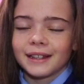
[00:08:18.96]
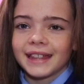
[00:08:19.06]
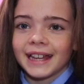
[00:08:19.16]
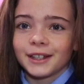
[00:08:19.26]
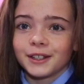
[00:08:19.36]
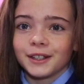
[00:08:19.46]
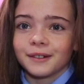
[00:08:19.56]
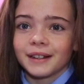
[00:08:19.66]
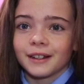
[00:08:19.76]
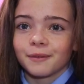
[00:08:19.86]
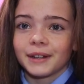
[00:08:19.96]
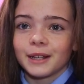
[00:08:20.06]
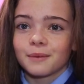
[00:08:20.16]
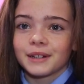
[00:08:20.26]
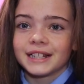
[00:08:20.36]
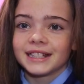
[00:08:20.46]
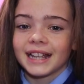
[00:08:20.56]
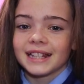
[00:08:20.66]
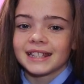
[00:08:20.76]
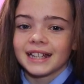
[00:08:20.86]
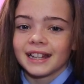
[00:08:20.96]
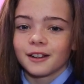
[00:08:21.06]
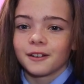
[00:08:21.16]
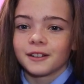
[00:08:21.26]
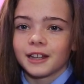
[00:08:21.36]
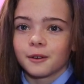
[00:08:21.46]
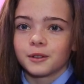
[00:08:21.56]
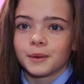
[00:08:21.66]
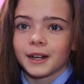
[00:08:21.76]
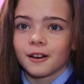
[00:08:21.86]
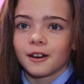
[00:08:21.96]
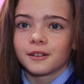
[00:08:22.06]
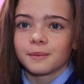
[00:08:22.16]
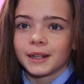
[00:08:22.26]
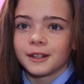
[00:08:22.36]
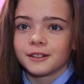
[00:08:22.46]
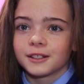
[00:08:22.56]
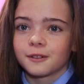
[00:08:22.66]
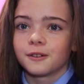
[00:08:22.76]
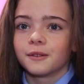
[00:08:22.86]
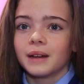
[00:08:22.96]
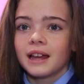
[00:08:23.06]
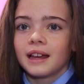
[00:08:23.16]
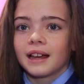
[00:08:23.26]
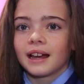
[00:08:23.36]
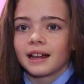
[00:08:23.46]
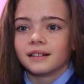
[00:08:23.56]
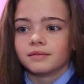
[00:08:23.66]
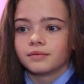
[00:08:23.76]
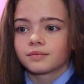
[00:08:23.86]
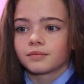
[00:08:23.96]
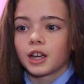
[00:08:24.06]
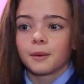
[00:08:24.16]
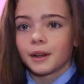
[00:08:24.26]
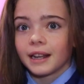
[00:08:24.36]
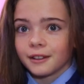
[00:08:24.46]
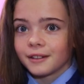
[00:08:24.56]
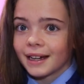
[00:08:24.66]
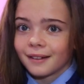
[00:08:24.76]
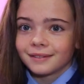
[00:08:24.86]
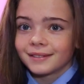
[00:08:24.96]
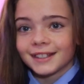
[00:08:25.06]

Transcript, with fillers: So thank you, and I really appreciate it. And I know that I will work hard at my new school, and I won't let you down.